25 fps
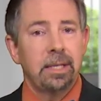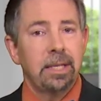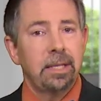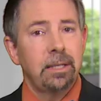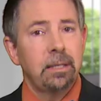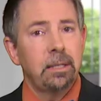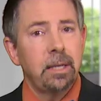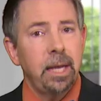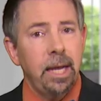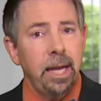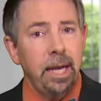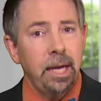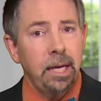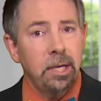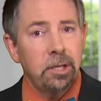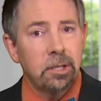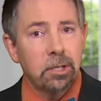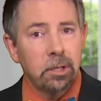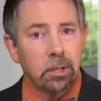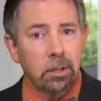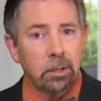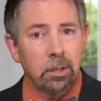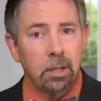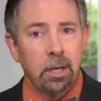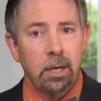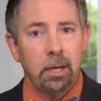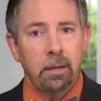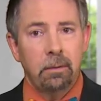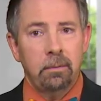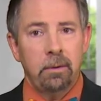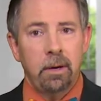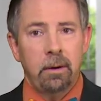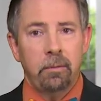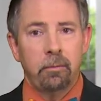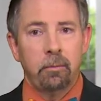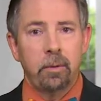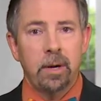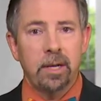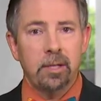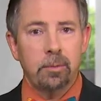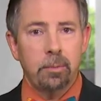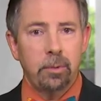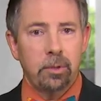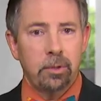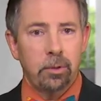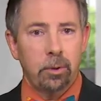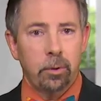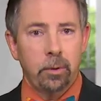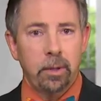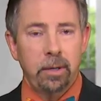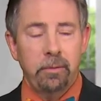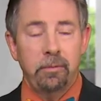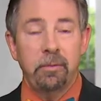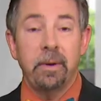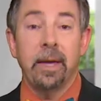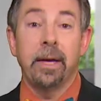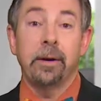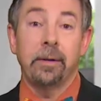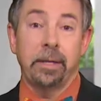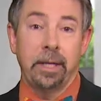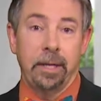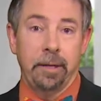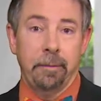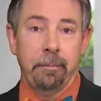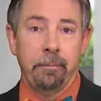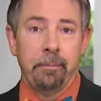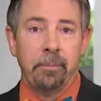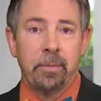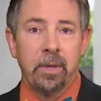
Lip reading: in danger of respiratory failure.